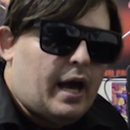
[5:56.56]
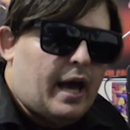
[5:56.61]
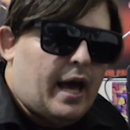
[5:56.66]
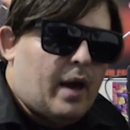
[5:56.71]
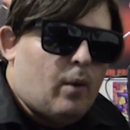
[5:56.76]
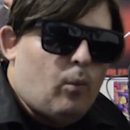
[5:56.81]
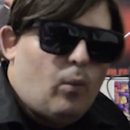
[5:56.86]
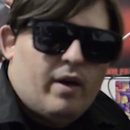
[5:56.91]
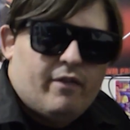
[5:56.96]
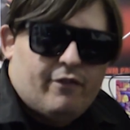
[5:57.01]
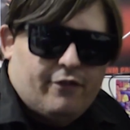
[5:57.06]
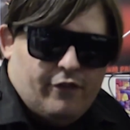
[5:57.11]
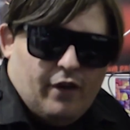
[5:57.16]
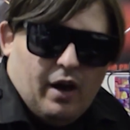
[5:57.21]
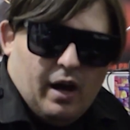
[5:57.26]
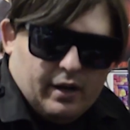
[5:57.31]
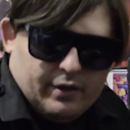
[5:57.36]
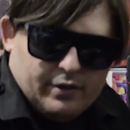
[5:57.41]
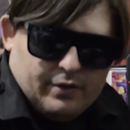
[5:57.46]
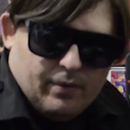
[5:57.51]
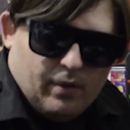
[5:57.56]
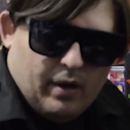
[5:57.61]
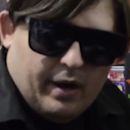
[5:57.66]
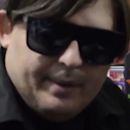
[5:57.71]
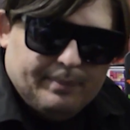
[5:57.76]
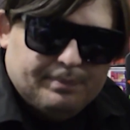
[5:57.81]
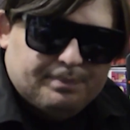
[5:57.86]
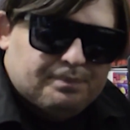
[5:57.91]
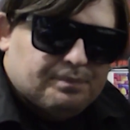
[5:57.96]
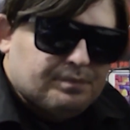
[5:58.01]
And we're fucked,
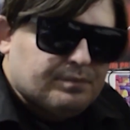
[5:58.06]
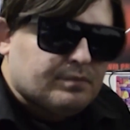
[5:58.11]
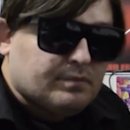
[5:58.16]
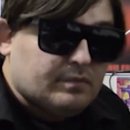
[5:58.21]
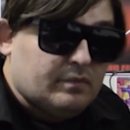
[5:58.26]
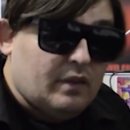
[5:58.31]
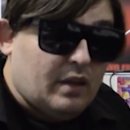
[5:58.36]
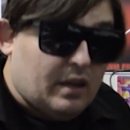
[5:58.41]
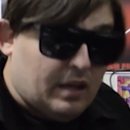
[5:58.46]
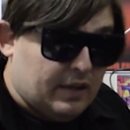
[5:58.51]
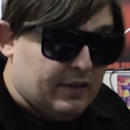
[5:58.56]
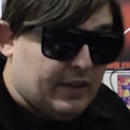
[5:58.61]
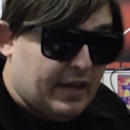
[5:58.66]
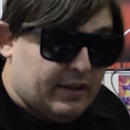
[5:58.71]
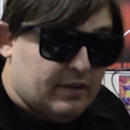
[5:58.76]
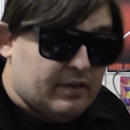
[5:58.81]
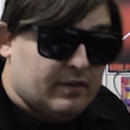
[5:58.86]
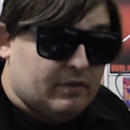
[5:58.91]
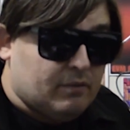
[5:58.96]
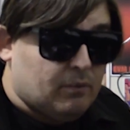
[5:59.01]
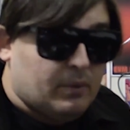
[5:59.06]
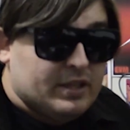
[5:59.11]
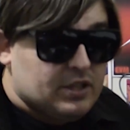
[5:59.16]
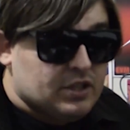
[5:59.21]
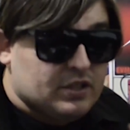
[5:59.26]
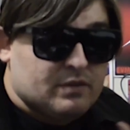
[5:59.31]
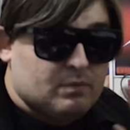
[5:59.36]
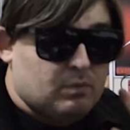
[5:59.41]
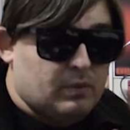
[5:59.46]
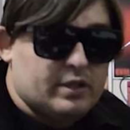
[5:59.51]
right? Then we're
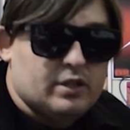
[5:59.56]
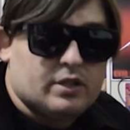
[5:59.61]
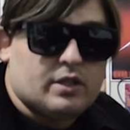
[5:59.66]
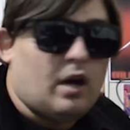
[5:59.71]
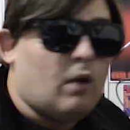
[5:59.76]
just like,